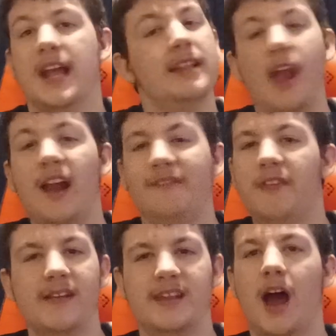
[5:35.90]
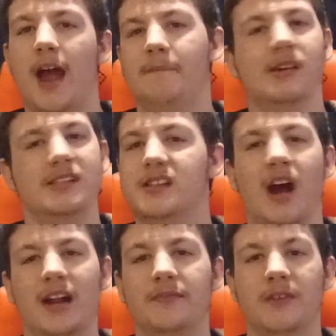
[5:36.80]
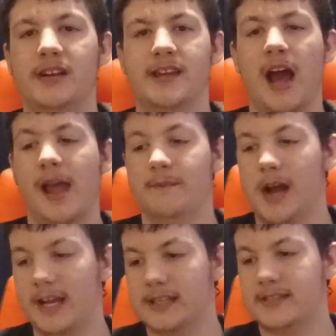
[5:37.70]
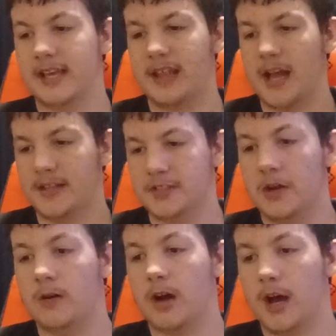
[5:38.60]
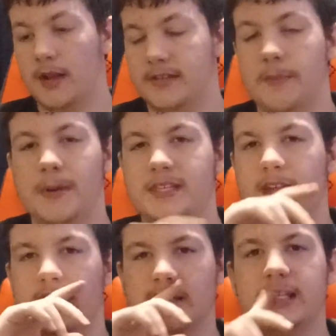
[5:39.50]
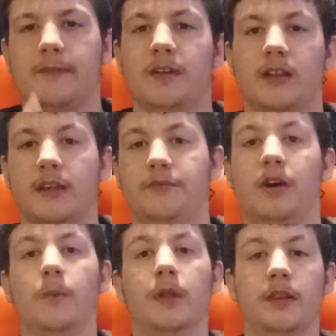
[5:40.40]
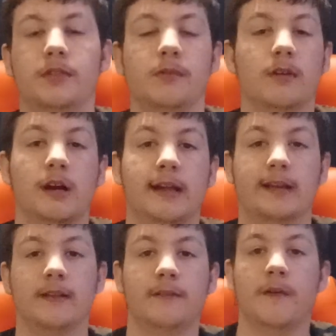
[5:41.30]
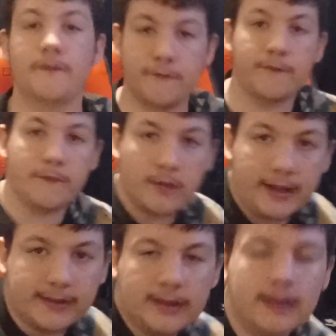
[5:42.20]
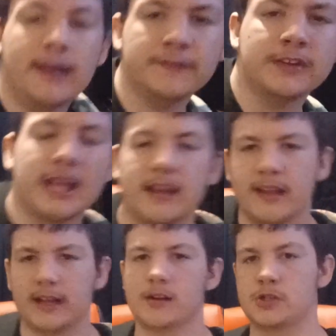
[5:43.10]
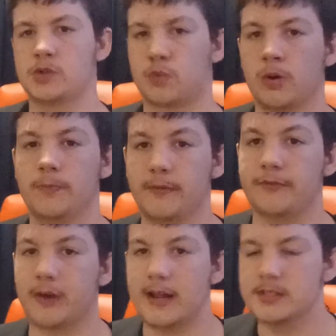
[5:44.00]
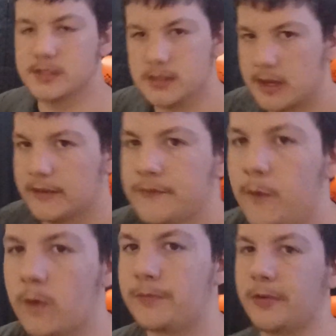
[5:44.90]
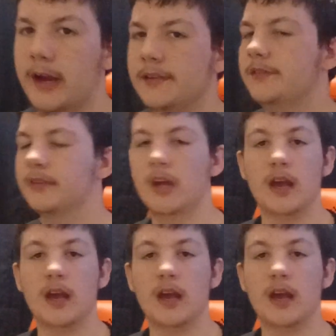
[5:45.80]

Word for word: not a fun time. Not a fun time. I can say that. So uh, Dead by Daylight's definitely fun with like like if you get like a group of friends, like four friends,